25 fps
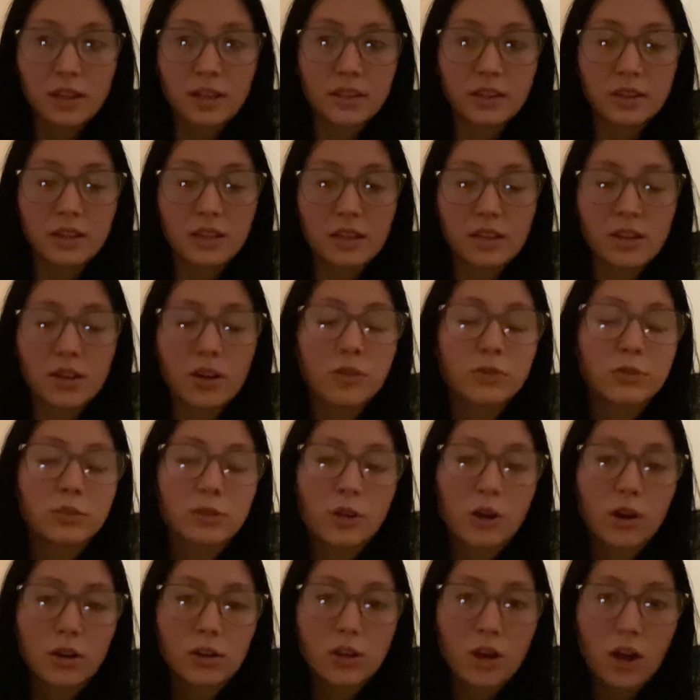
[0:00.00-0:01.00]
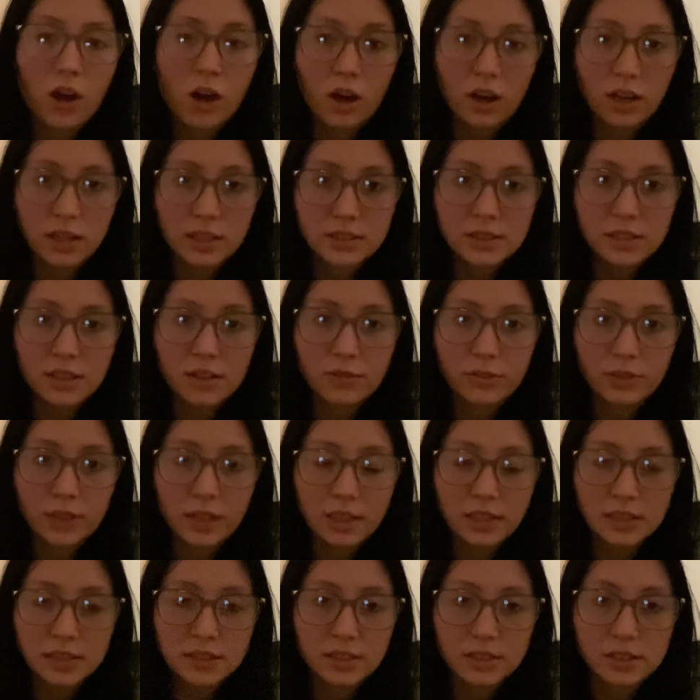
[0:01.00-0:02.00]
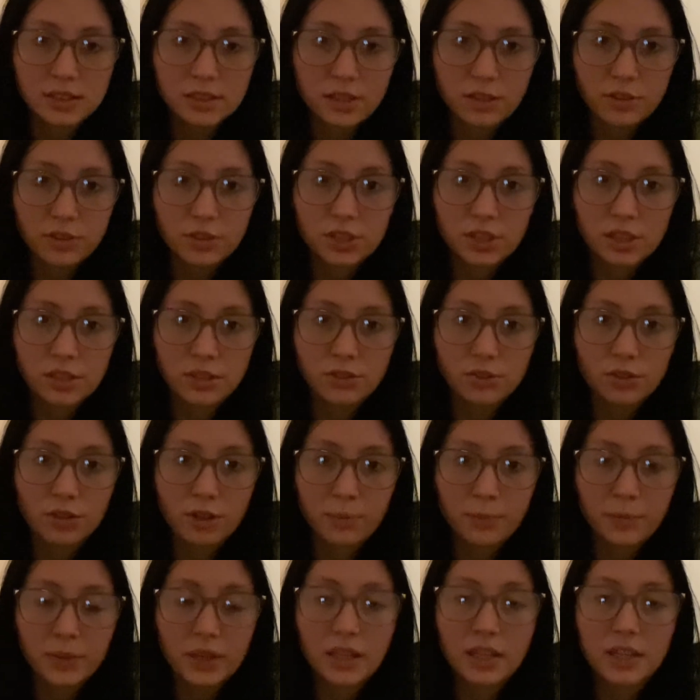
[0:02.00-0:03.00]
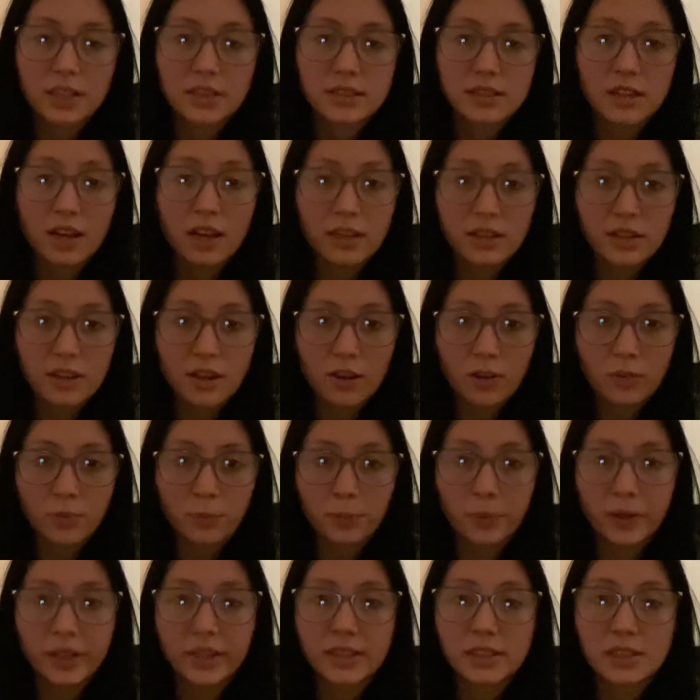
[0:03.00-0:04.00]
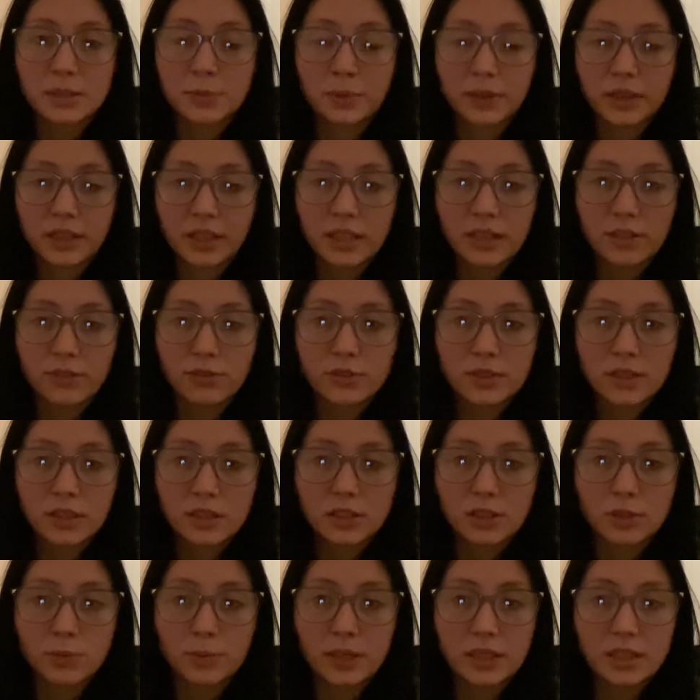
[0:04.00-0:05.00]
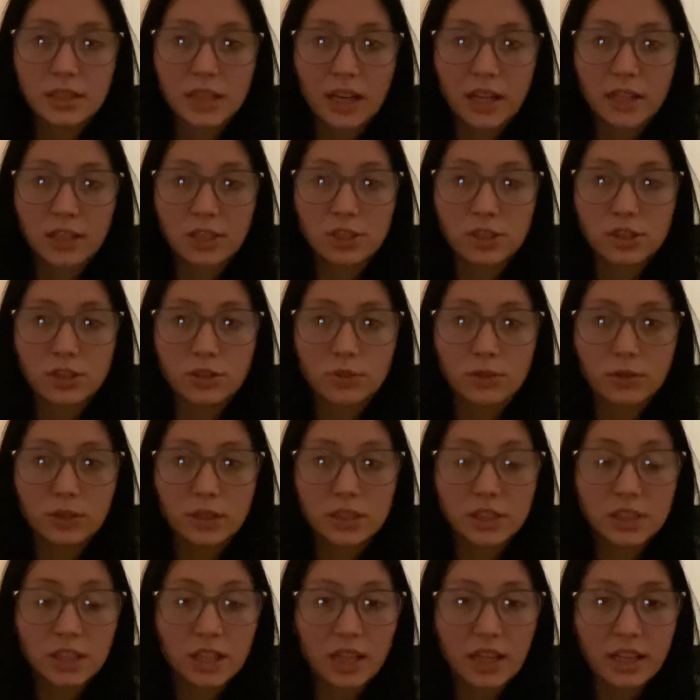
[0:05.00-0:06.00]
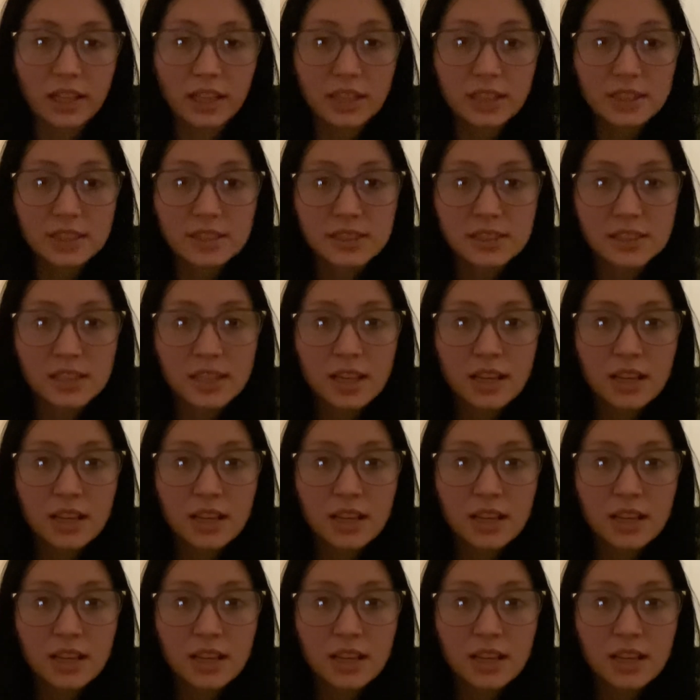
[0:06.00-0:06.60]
The overall cause of Lennox-Gastaut syndrome is unknown, but is believed to be tied to genetics.